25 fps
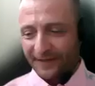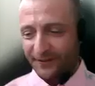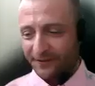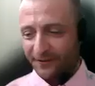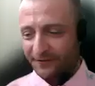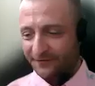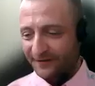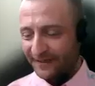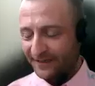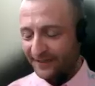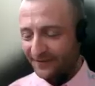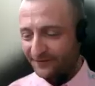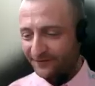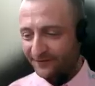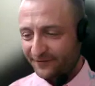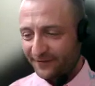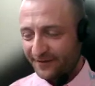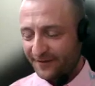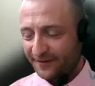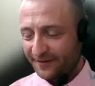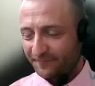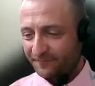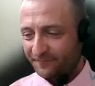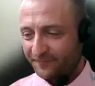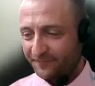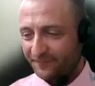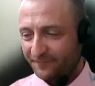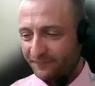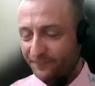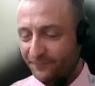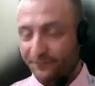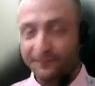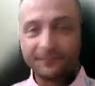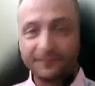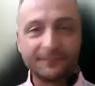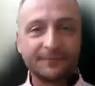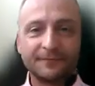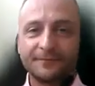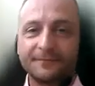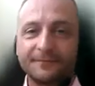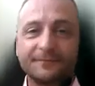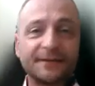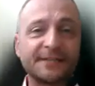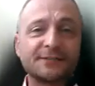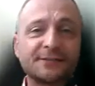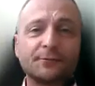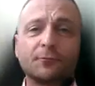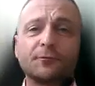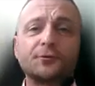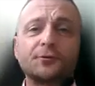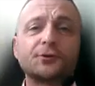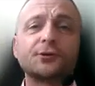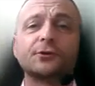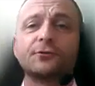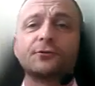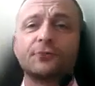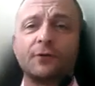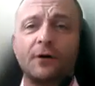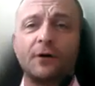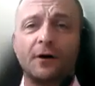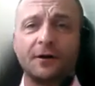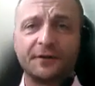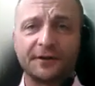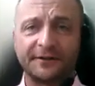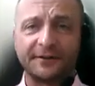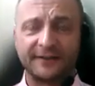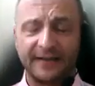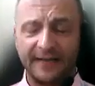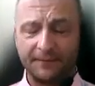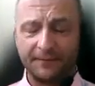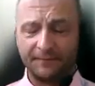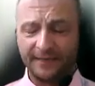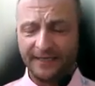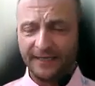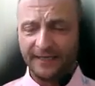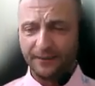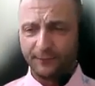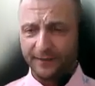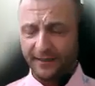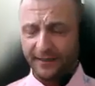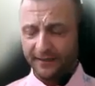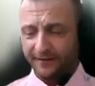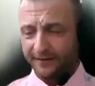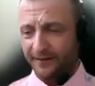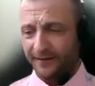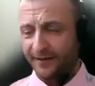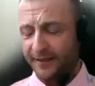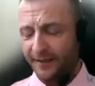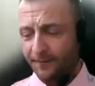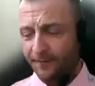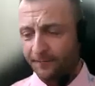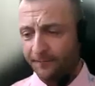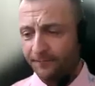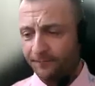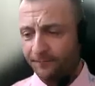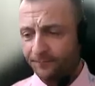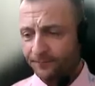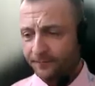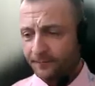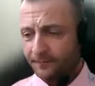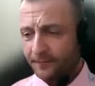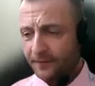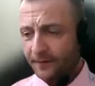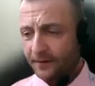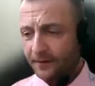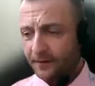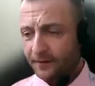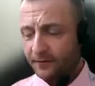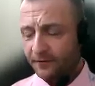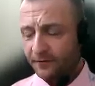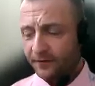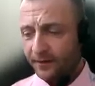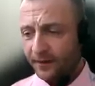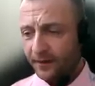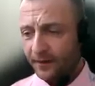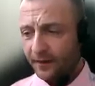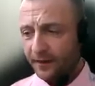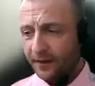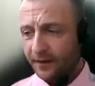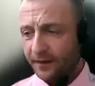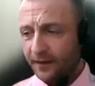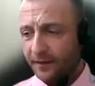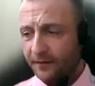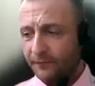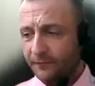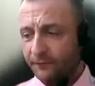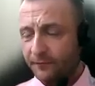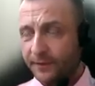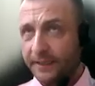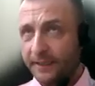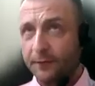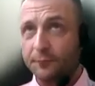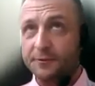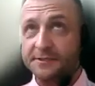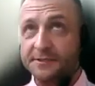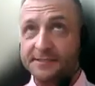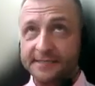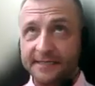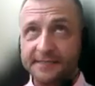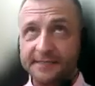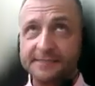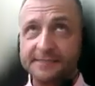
quite all right. That's what we should do all the time anyway. When I was